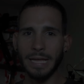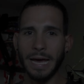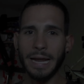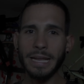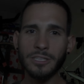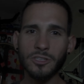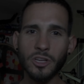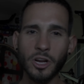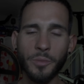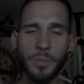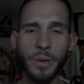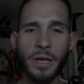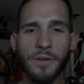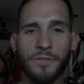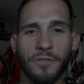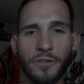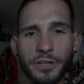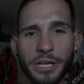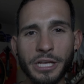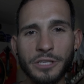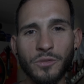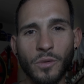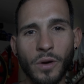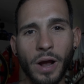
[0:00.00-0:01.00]
That is going to be it for
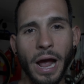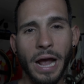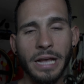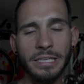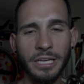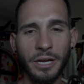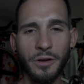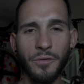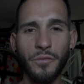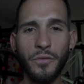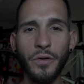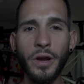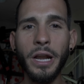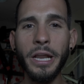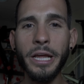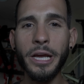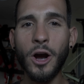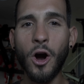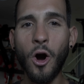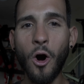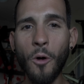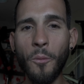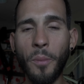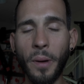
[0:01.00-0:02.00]
this one, guys. I really
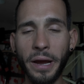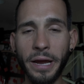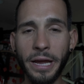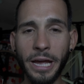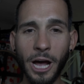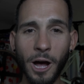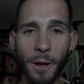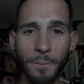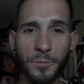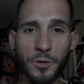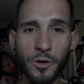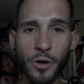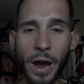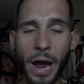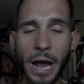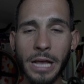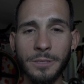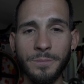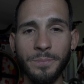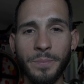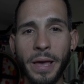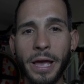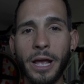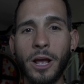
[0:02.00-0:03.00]
hope I helped you
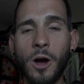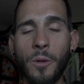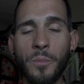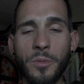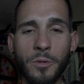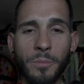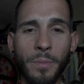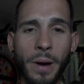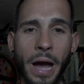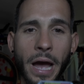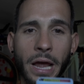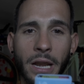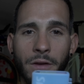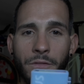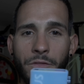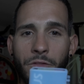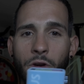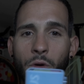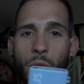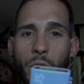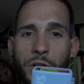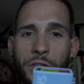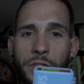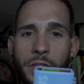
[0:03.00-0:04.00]
guys make up your mind if
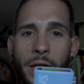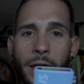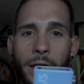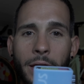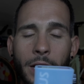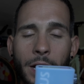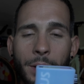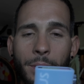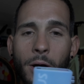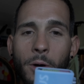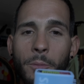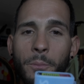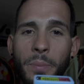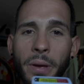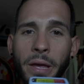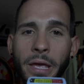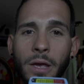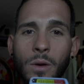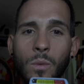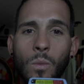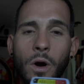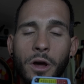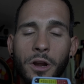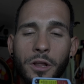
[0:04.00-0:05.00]
you were thinking about
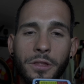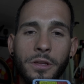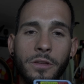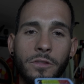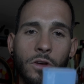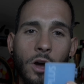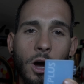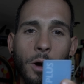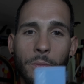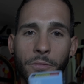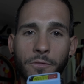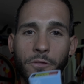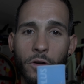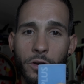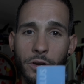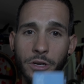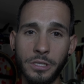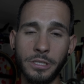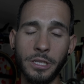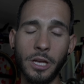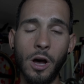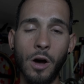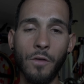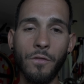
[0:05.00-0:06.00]
picking one of these up for
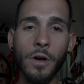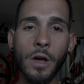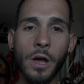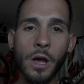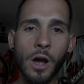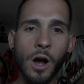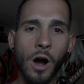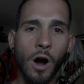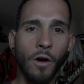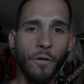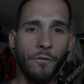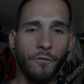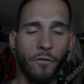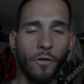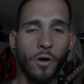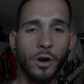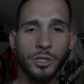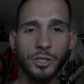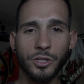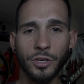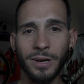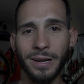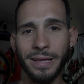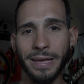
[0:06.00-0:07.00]
yourself.
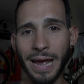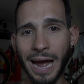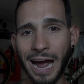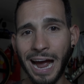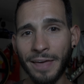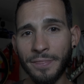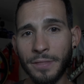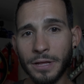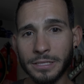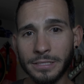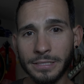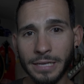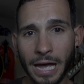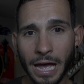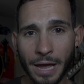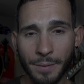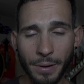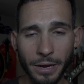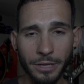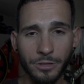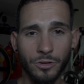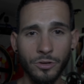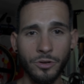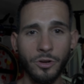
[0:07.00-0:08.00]
Unfortunately, at the time,
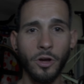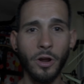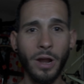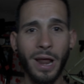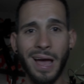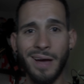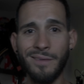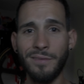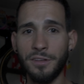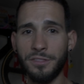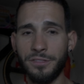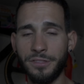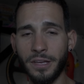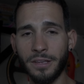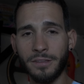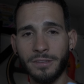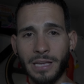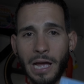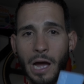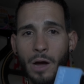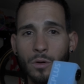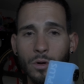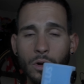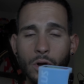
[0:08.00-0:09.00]
I do not have a
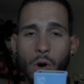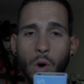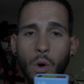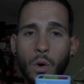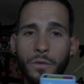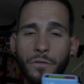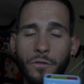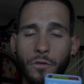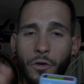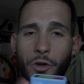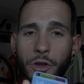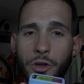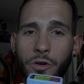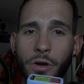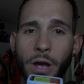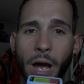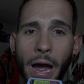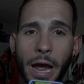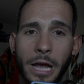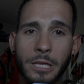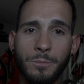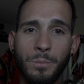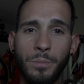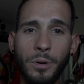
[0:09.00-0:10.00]
discount code for you
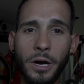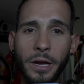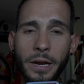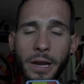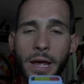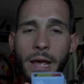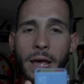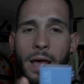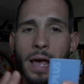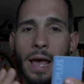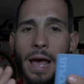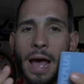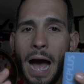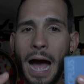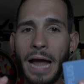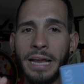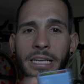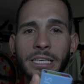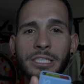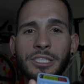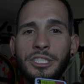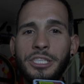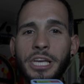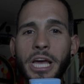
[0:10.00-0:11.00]
guys, but I
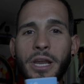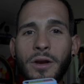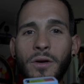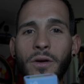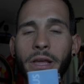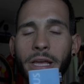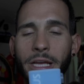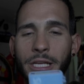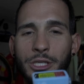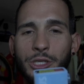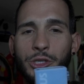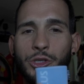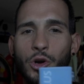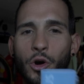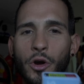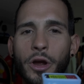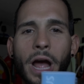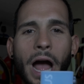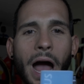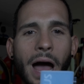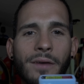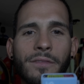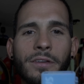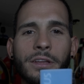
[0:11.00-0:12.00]
just generally enjoy
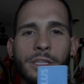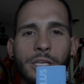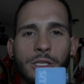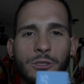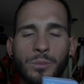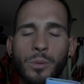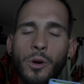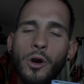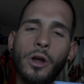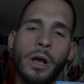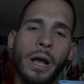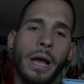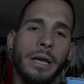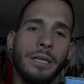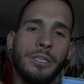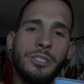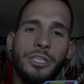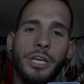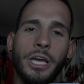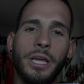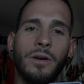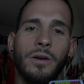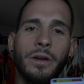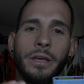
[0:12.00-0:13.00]
having this product. I
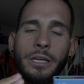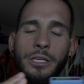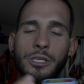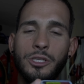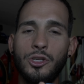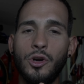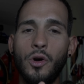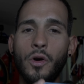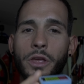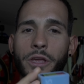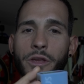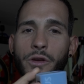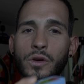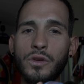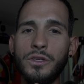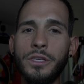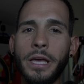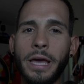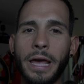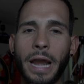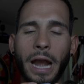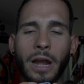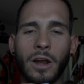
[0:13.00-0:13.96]
generally enjoy using it.